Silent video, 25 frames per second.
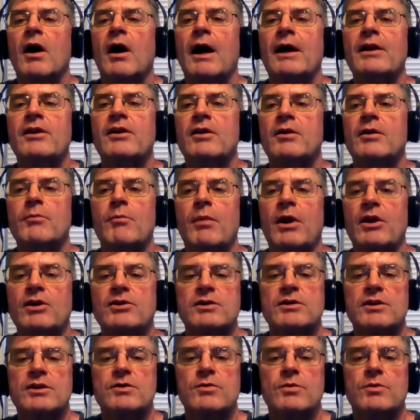I didn't
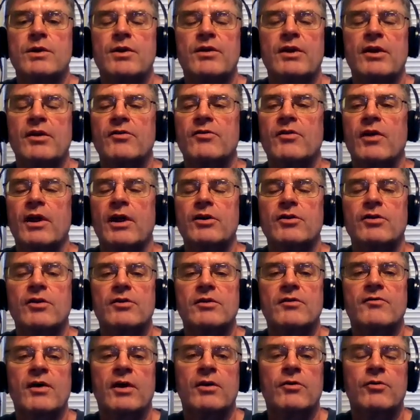mention to it things like
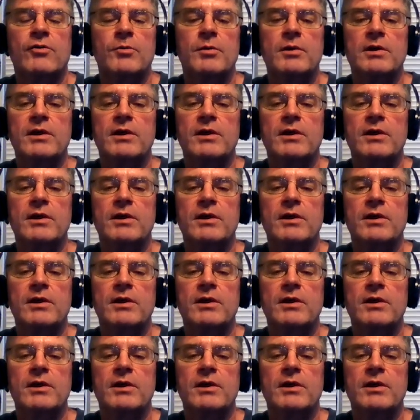justified true